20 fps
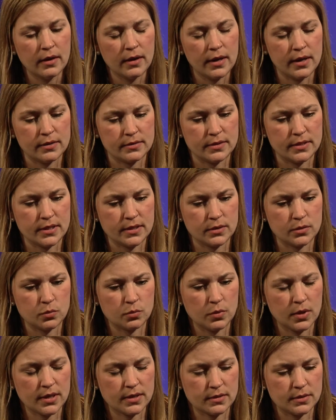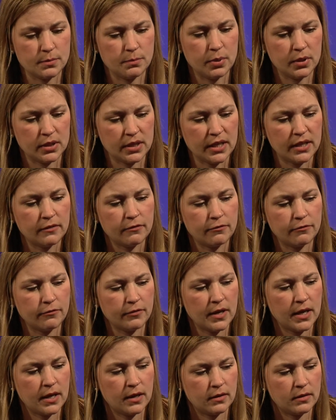is his belief
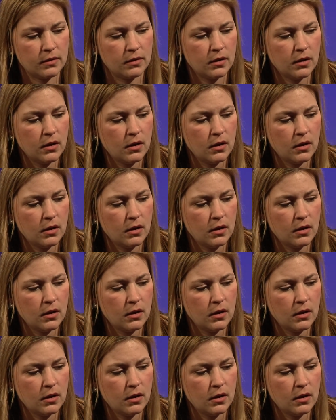in